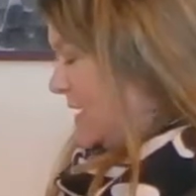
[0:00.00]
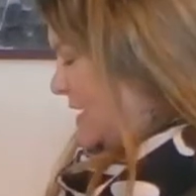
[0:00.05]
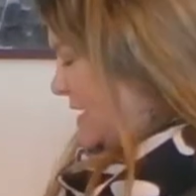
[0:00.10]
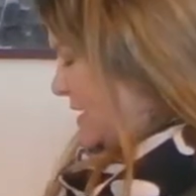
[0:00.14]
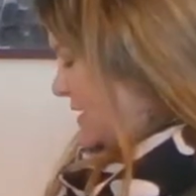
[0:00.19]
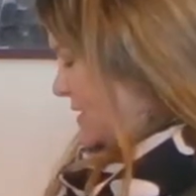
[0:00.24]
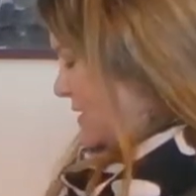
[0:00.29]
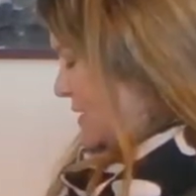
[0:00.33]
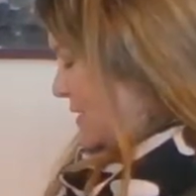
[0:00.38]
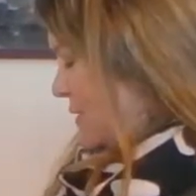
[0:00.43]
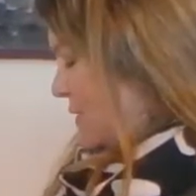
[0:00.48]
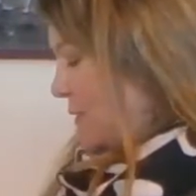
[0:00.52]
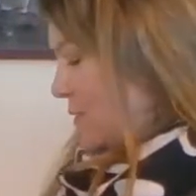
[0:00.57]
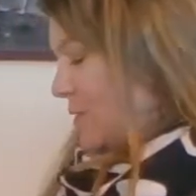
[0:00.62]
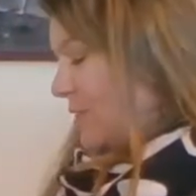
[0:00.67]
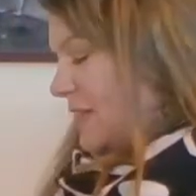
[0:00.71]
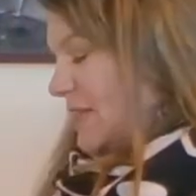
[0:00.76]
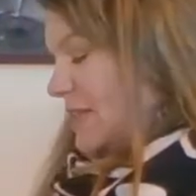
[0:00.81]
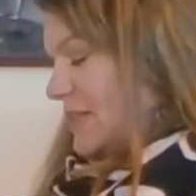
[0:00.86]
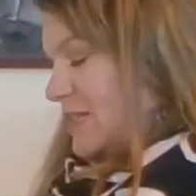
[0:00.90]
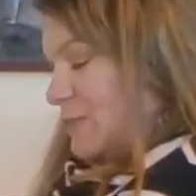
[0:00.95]
So
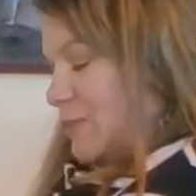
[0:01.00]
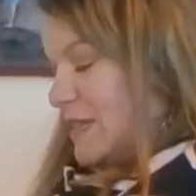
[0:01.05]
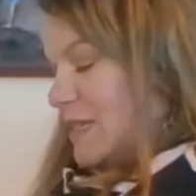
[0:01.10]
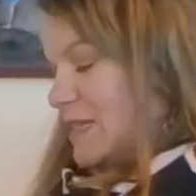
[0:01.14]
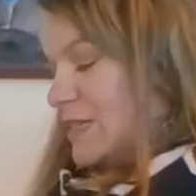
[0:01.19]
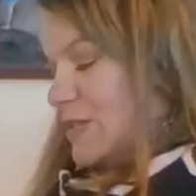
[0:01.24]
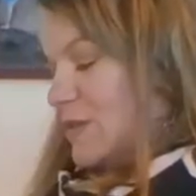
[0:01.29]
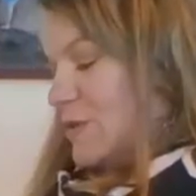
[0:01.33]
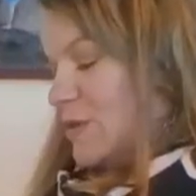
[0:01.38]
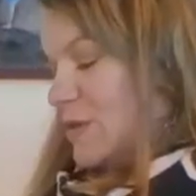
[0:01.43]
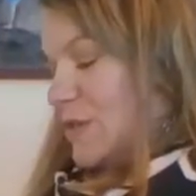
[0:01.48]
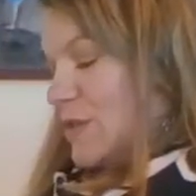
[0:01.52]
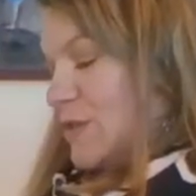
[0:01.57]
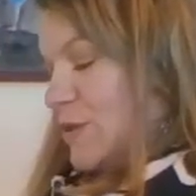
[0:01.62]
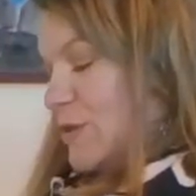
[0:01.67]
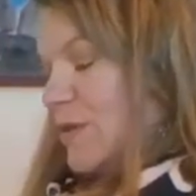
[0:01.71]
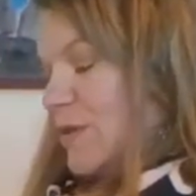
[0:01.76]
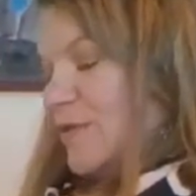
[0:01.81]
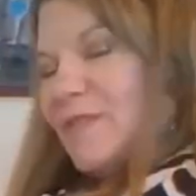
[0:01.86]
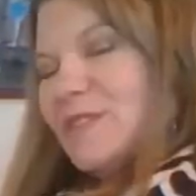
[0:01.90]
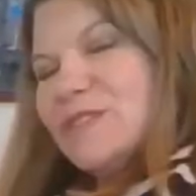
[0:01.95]
the next piece you could
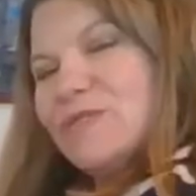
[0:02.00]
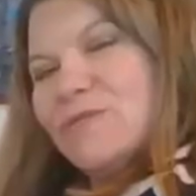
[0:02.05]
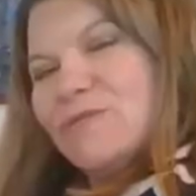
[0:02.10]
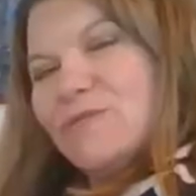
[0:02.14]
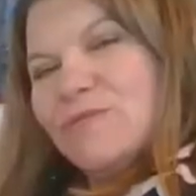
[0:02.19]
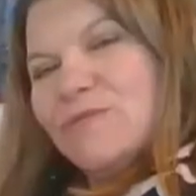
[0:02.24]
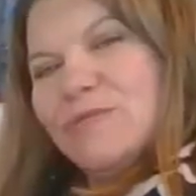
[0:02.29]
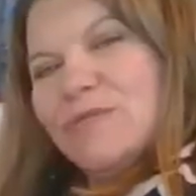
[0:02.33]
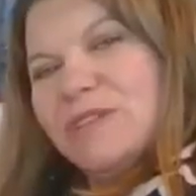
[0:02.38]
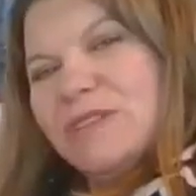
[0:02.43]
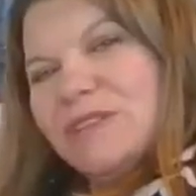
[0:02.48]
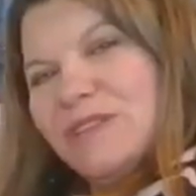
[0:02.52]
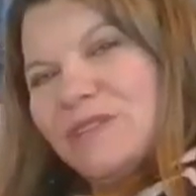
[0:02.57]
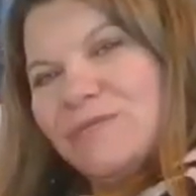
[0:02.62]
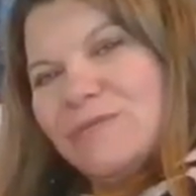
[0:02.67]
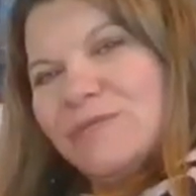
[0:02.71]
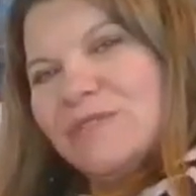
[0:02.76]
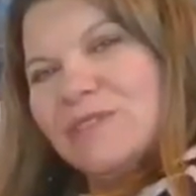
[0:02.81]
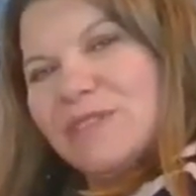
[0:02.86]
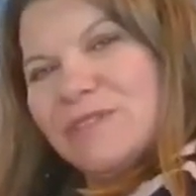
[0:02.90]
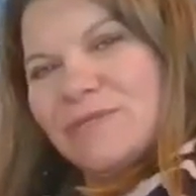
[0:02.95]
do if it's a really,
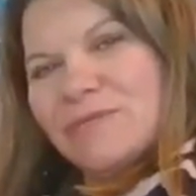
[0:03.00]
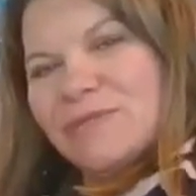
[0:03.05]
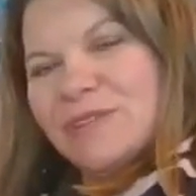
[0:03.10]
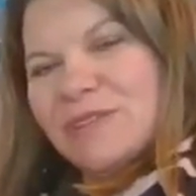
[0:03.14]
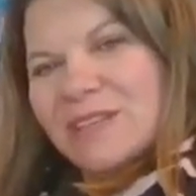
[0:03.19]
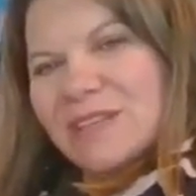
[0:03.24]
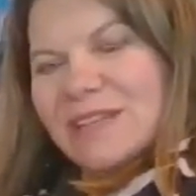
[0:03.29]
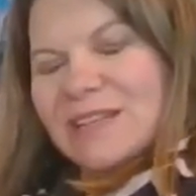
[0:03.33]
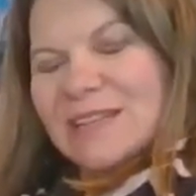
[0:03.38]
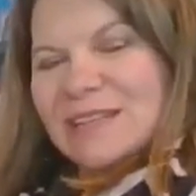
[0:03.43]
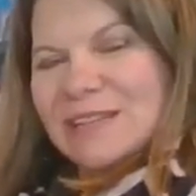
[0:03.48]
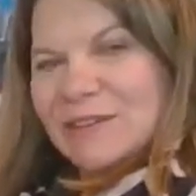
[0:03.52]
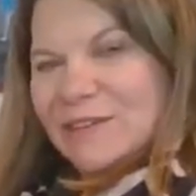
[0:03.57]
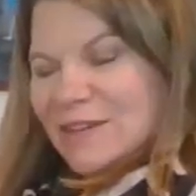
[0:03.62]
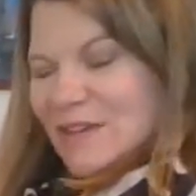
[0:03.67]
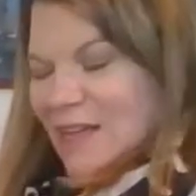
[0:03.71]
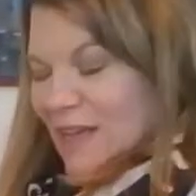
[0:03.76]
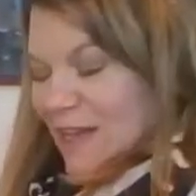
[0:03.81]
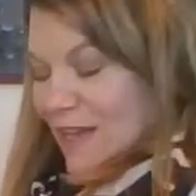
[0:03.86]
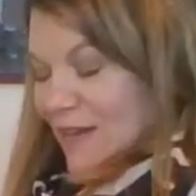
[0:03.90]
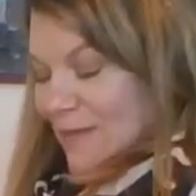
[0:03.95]
really, really clear
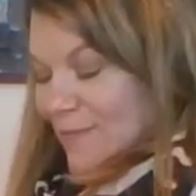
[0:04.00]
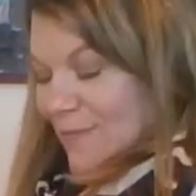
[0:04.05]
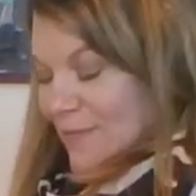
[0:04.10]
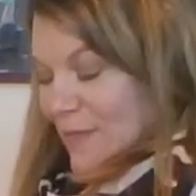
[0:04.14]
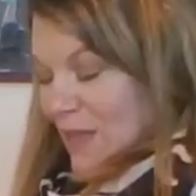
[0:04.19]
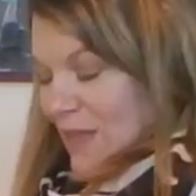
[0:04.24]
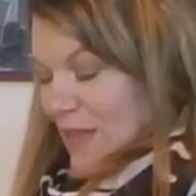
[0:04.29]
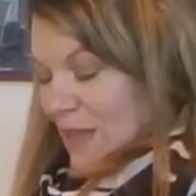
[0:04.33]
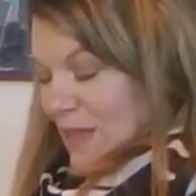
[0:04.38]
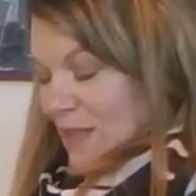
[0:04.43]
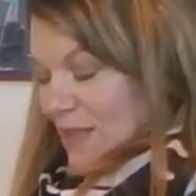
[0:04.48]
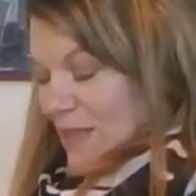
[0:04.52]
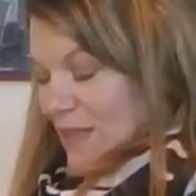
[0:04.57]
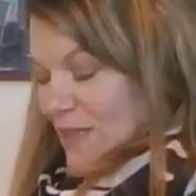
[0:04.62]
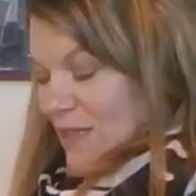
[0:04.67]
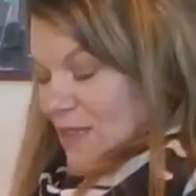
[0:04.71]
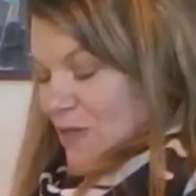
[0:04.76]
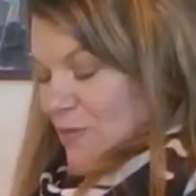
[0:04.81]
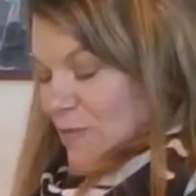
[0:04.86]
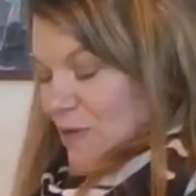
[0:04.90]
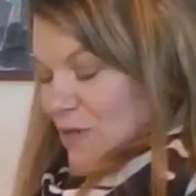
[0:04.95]
night, this
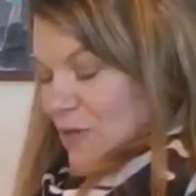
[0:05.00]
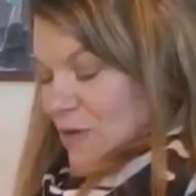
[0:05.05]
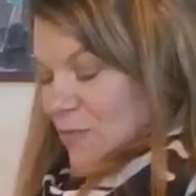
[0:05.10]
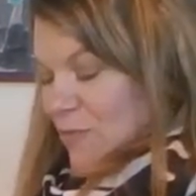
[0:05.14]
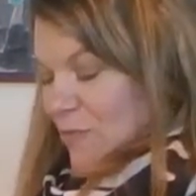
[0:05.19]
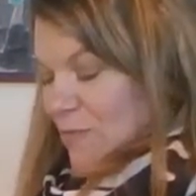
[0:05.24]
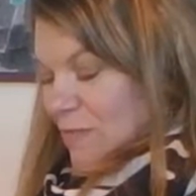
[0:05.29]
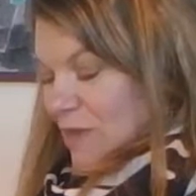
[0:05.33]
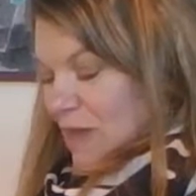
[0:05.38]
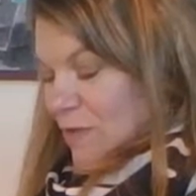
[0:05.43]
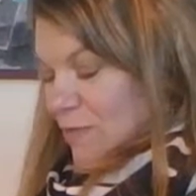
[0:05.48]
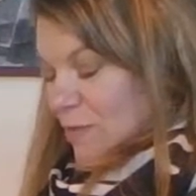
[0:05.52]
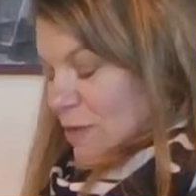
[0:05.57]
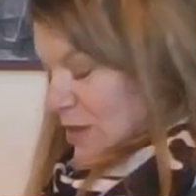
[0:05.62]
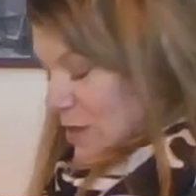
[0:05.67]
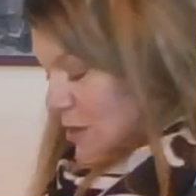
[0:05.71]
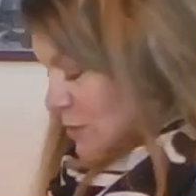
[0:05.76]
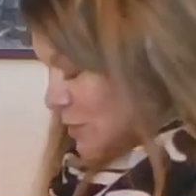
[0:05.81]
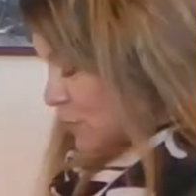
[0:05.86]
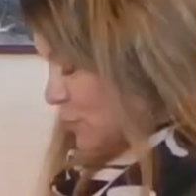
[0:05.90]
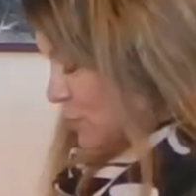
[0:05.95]
is when you might want
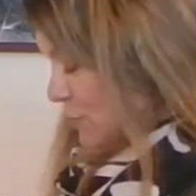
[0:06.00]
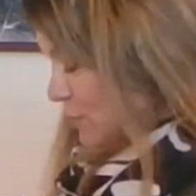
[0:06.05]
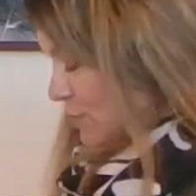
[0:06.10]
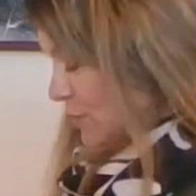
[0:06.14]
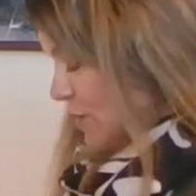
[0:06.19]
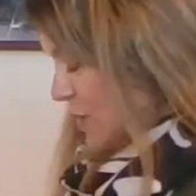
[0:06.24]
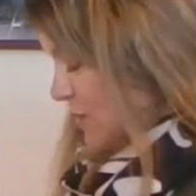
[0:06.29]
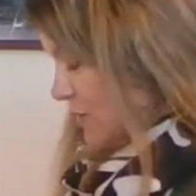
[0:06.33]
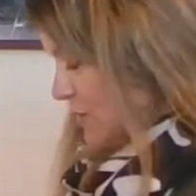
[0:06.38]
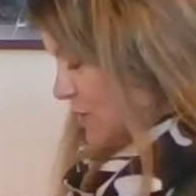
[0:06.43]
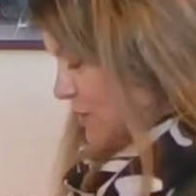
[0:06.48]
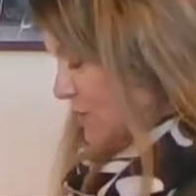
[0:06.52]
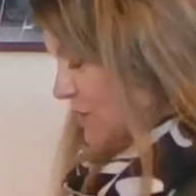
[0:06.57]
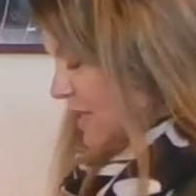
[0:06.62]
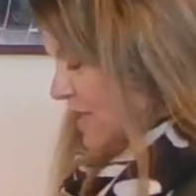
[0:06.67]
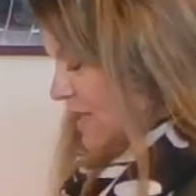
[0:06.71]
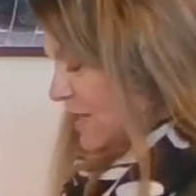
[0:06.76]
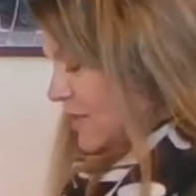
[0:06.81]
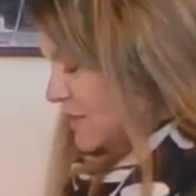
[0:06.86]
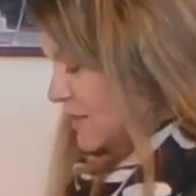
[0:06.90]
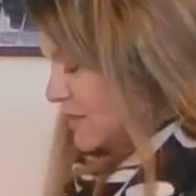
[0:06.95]
to use your Barlow
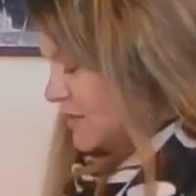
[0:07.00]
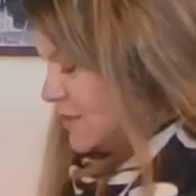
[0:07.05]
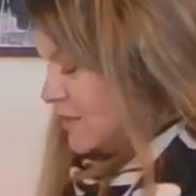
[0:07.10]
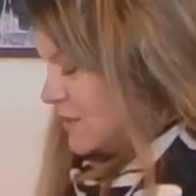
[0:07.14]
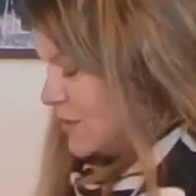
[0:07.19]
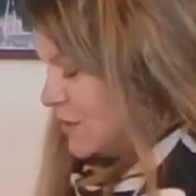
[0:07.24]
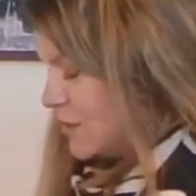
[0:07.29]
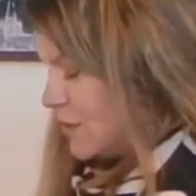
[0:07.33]
lens.